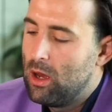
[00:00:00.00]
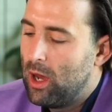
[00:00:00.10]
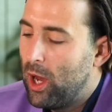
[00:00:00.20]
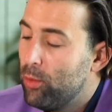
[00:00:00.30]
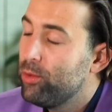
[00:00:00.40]

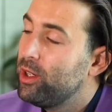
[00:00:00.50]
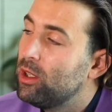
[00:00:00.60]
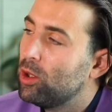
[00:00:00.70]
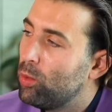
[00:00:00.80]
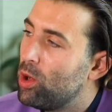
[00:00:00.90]
How
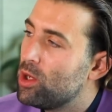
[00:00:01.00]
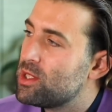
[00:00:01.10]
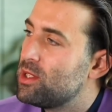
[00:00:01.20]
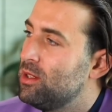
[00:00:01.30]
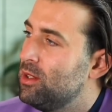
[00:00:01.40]
real
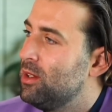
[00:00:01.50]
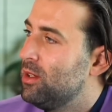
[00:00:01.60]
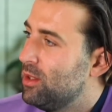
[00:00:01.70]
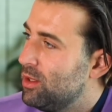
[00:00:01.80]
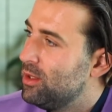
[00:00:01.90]
was
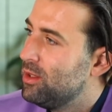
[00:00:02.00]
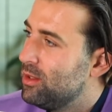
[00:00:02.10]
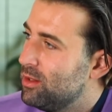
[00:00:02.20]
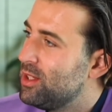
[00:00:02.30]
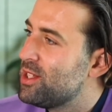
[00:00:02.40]

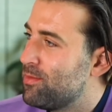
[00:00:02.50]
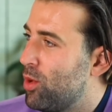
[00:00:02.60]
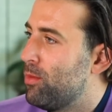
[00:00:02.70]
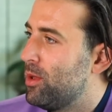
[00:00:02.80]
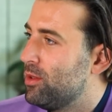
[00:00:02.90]
this
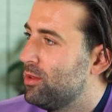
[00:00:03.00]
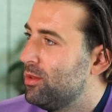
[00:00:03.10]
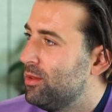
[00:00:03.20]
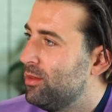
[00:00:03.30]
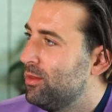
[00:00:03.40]
moment?
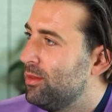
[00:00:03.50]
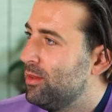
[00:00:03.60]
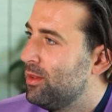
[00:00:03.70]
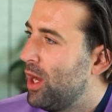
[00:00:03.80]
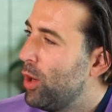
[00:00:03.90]

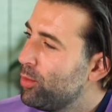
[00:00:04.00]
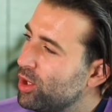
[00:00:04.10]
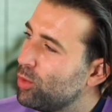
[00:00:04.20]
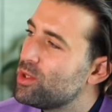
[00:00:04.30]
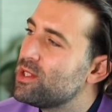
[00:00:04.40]
How
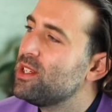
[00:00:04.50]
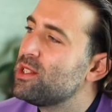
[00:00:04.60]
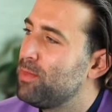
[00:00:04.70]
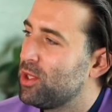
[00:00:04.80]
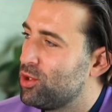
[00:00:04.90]
real was
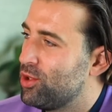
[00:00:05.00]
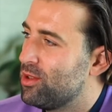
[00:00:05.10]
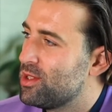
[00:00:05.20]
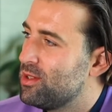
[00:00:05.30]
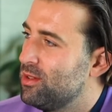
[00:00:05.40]
these
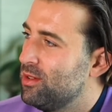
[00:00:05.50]
pictures?